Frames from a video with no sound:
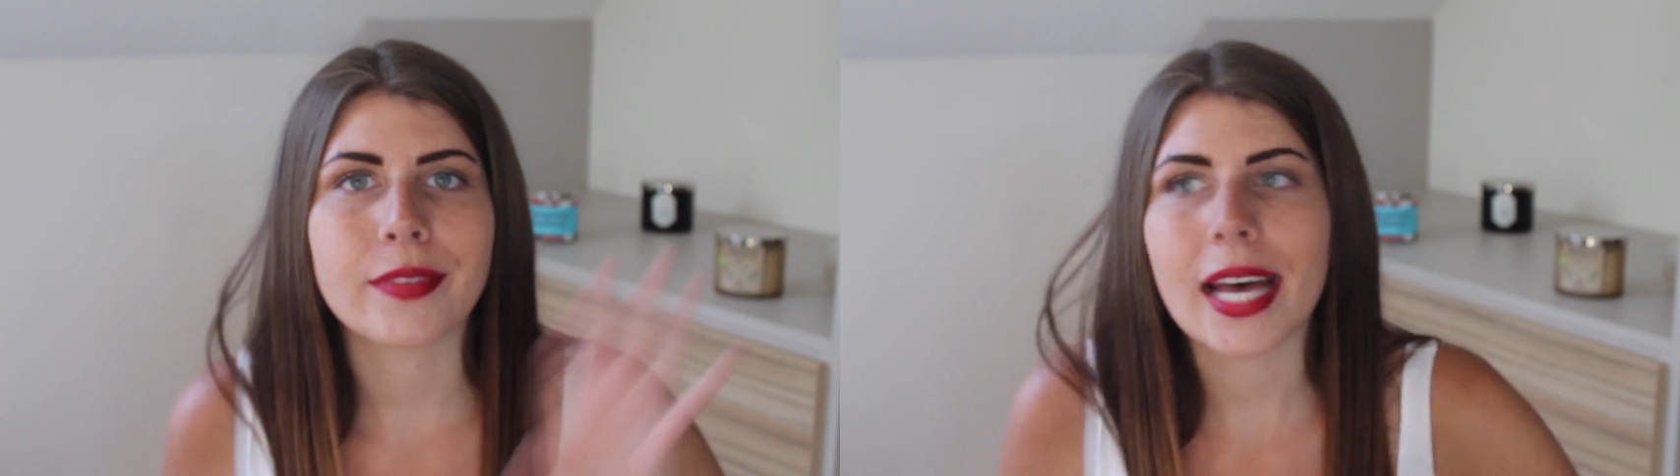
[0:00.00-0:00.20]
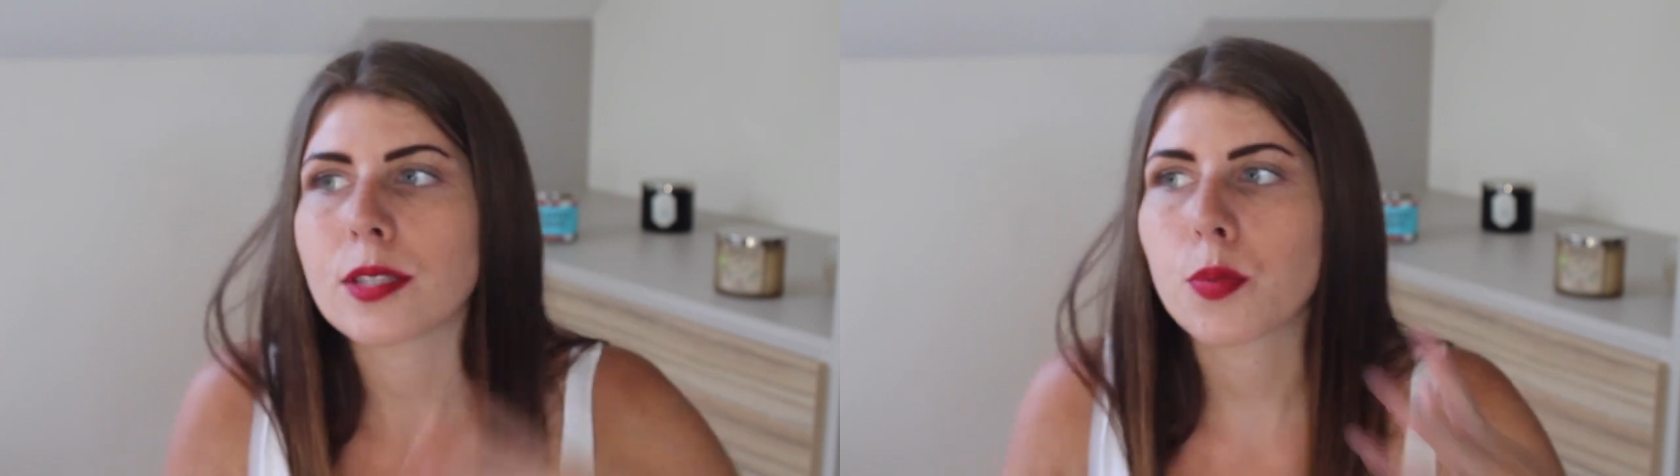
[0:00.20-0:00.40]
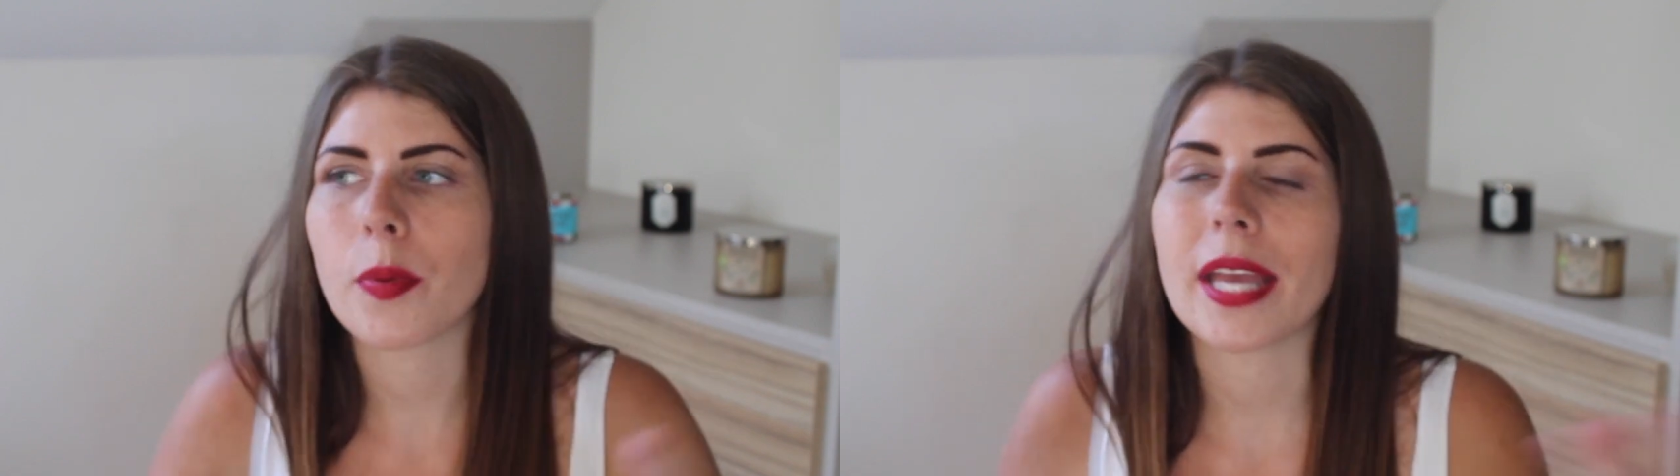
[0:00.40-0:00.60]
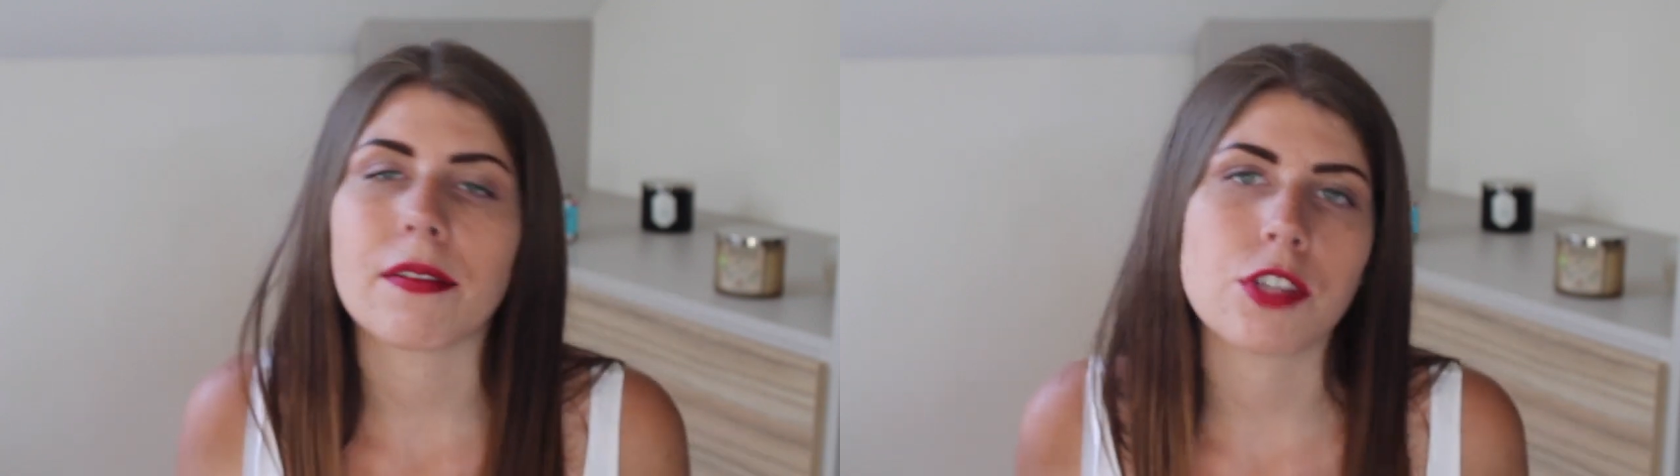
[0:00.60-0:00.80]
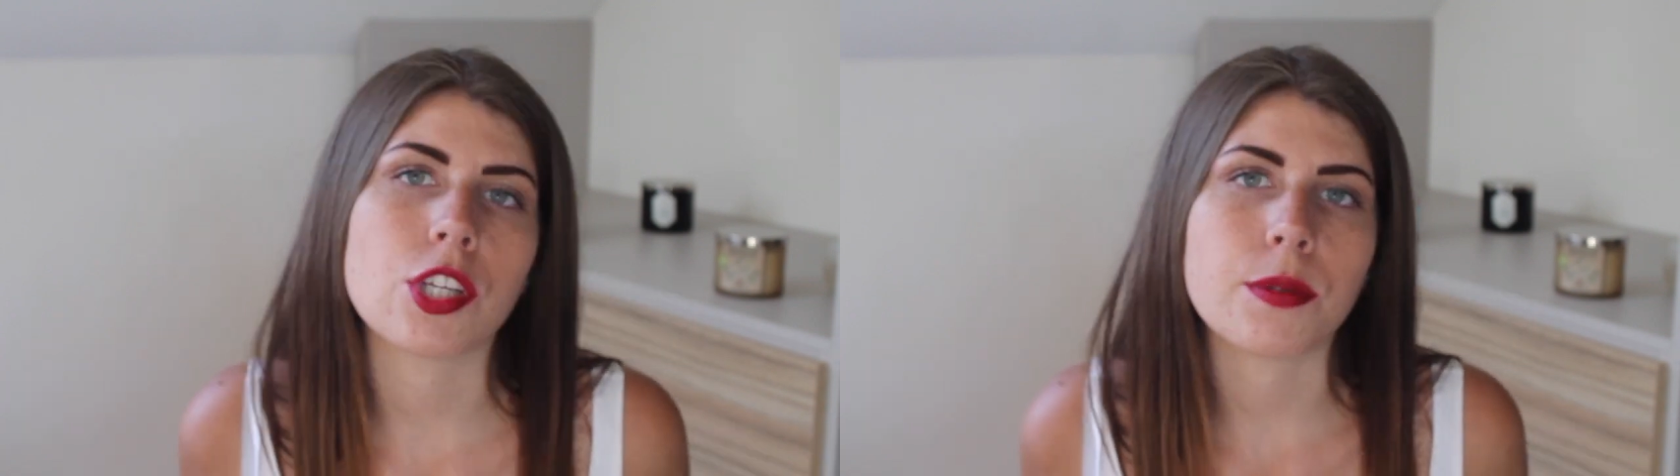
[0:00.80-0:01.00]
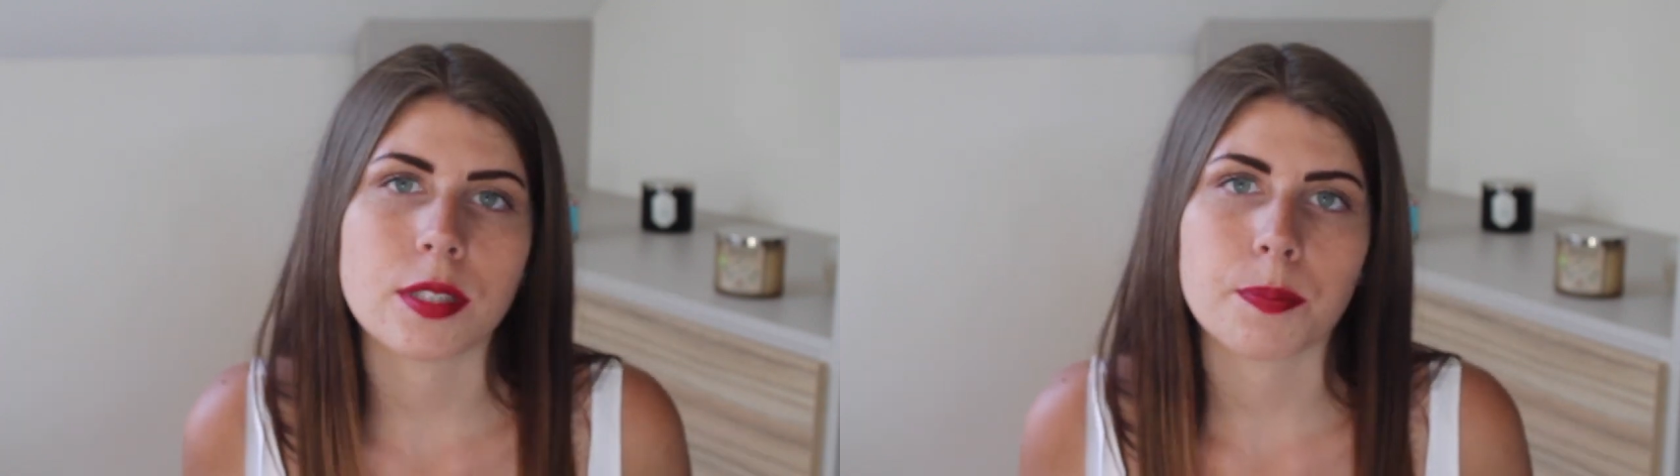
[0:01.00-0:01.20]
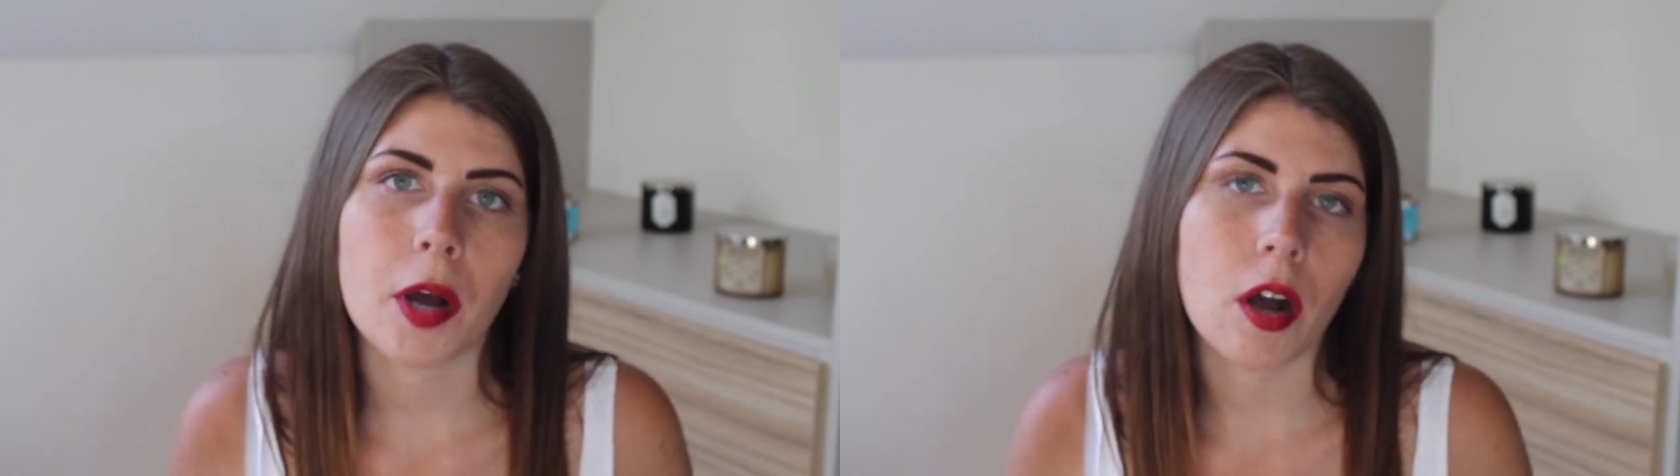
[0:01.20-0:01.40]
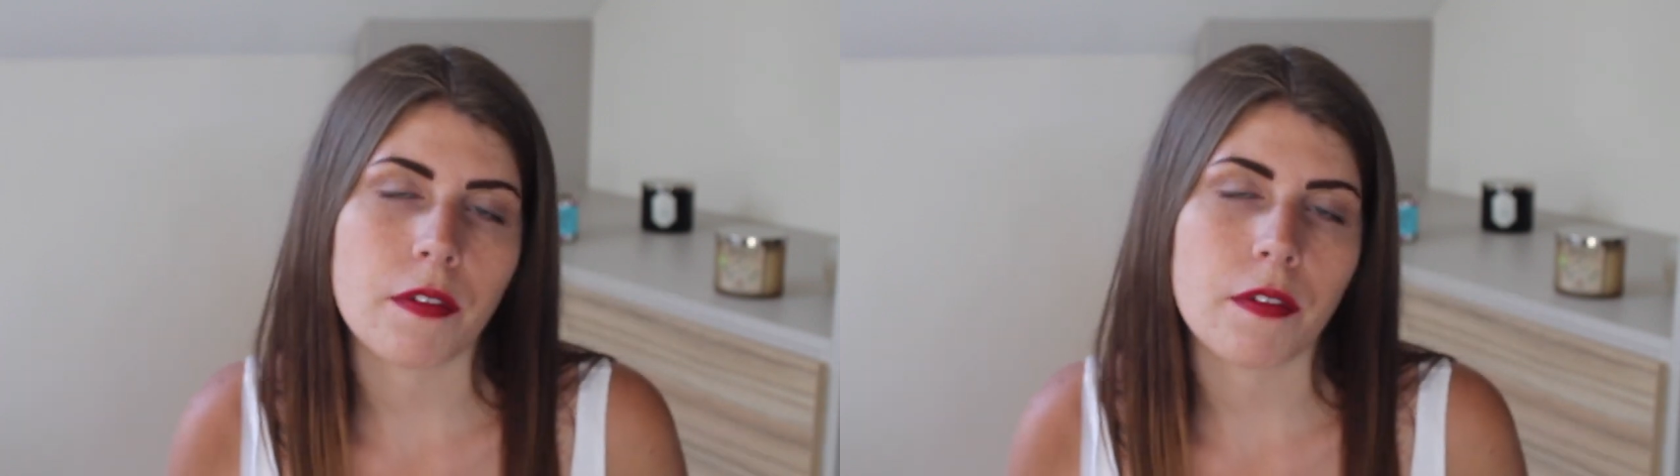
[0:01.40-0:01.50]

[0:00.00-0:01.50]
That's what we have to do as a part